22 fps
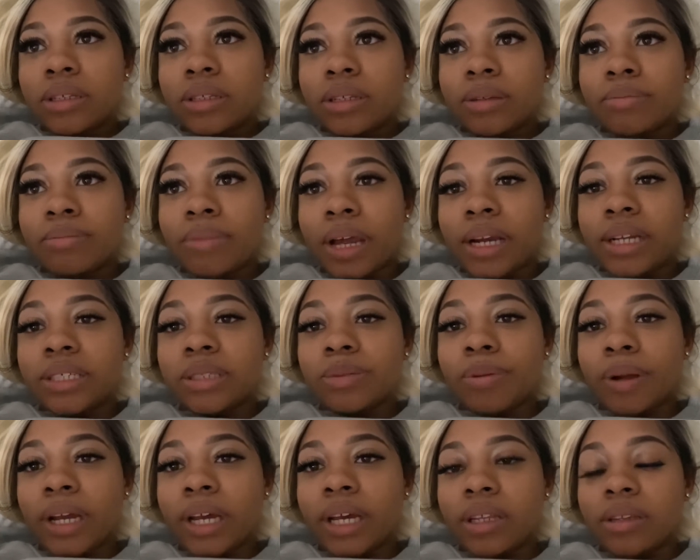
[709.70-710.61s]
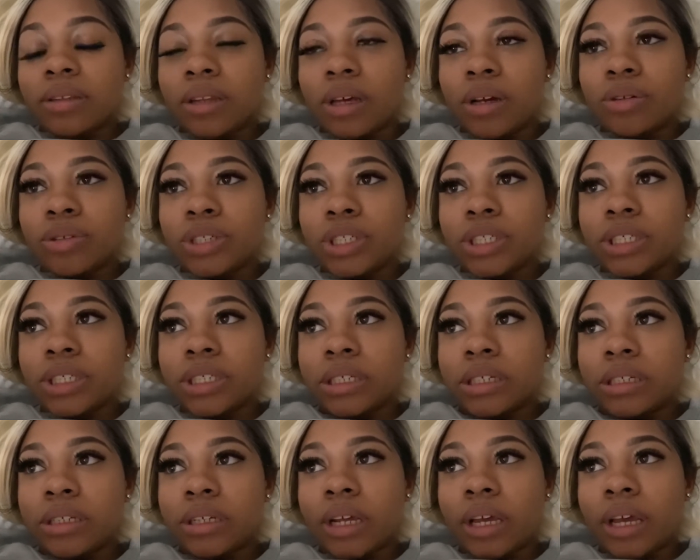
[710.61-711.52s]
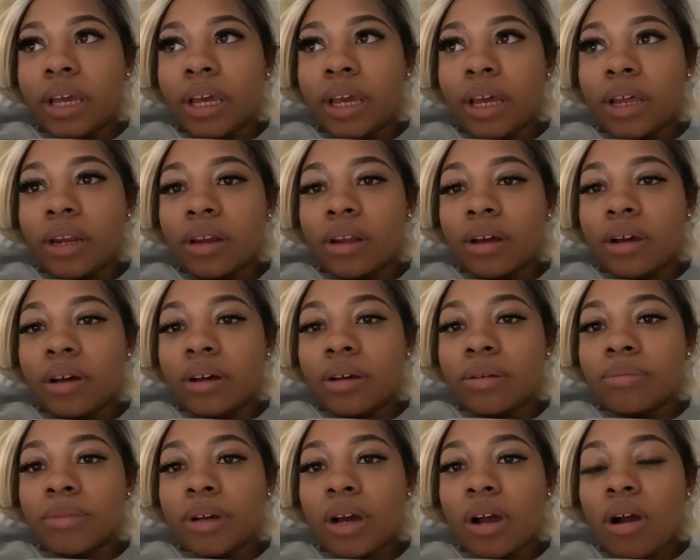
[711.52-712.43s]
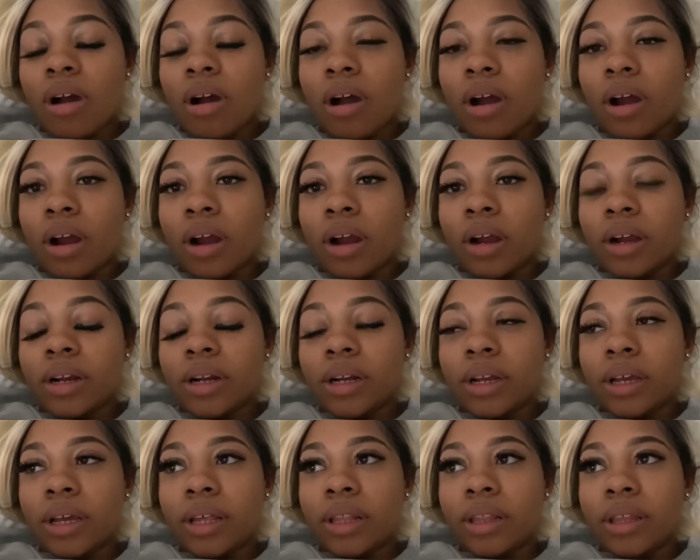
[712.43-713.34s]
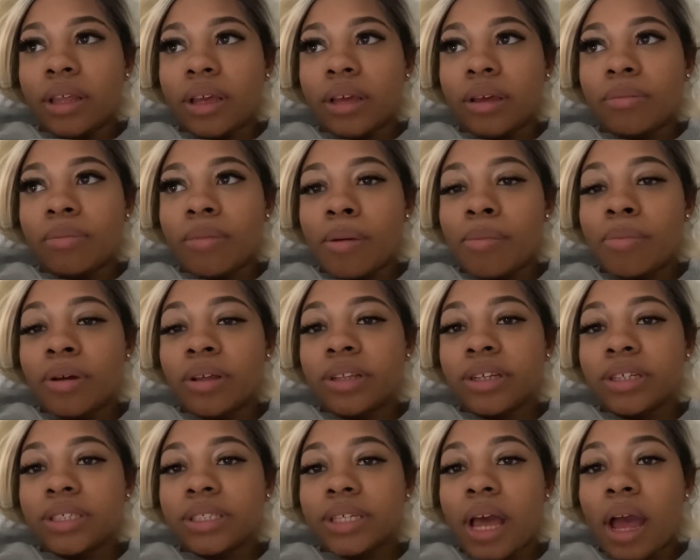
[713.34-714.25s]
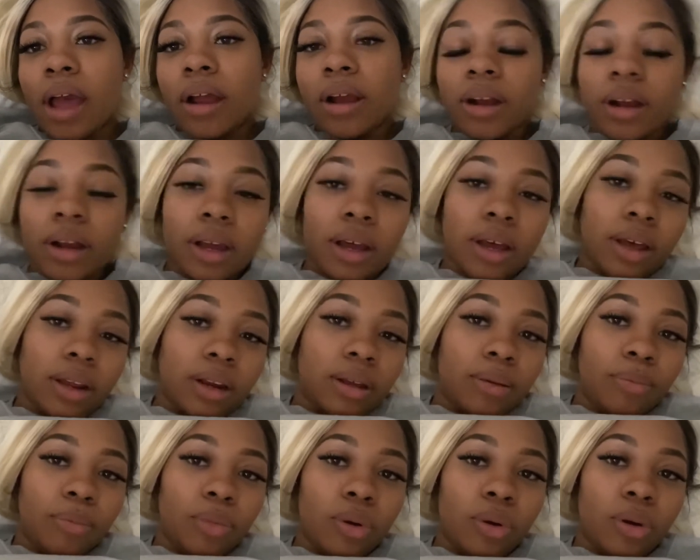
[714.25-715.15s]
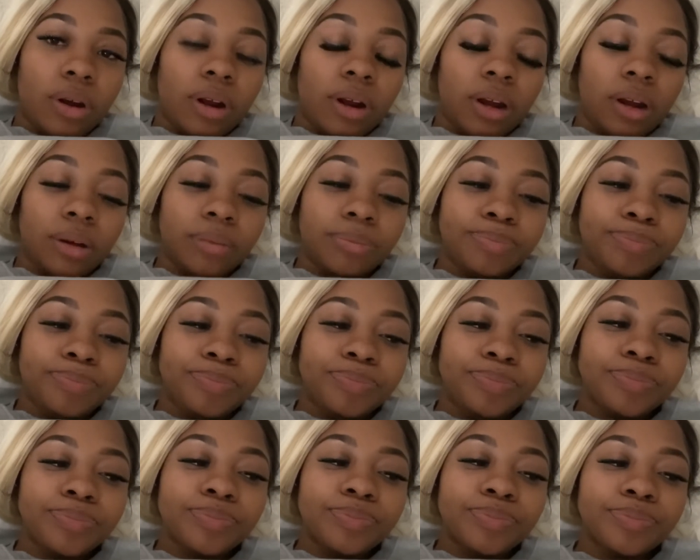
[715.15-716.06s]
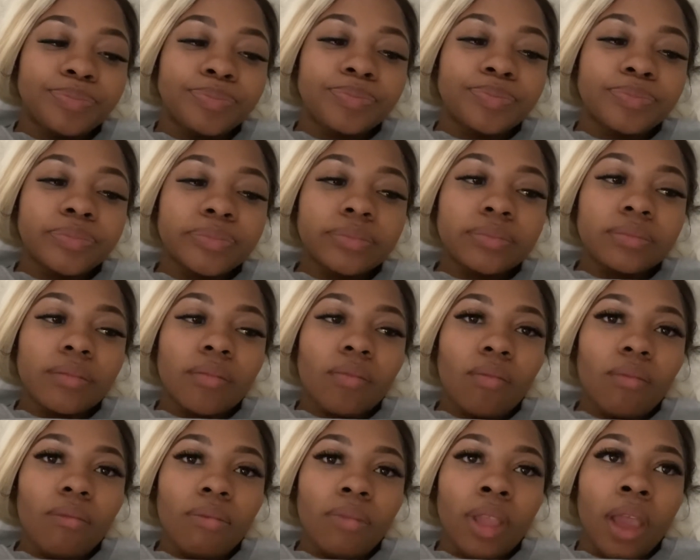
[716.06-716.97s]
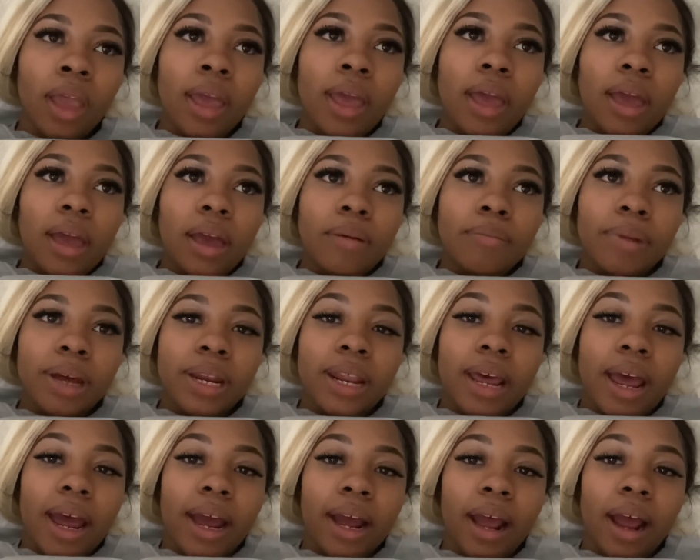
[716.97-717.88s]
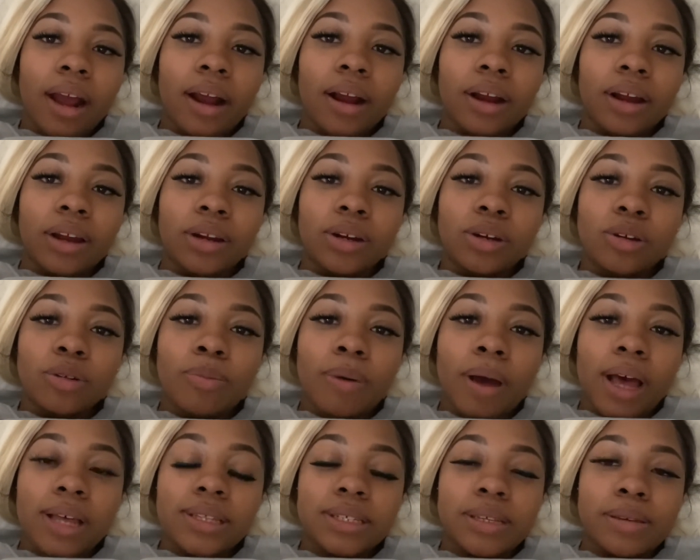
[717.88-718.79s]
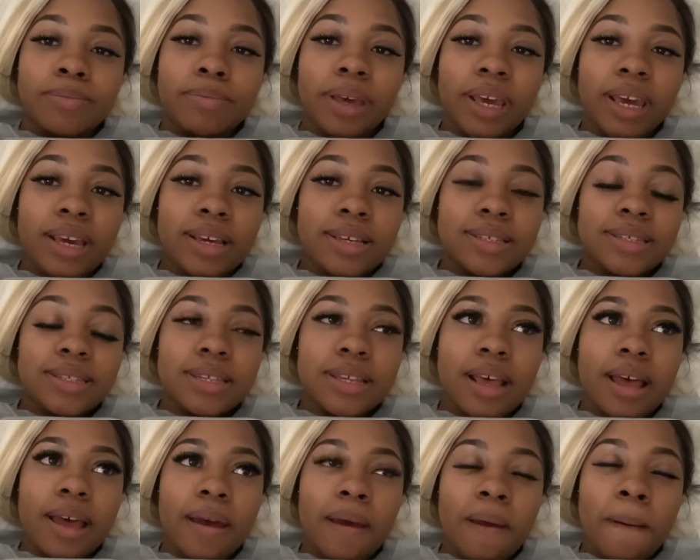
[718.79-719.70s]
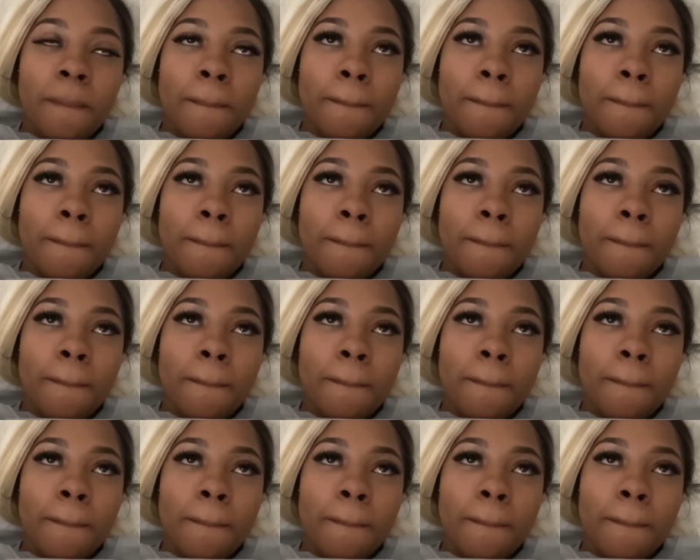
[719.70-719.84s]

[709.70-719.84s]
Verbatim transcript: body spray and lotion and um, a card. And then my brother's got her a cutting board. My dad got her a new pots and pans set.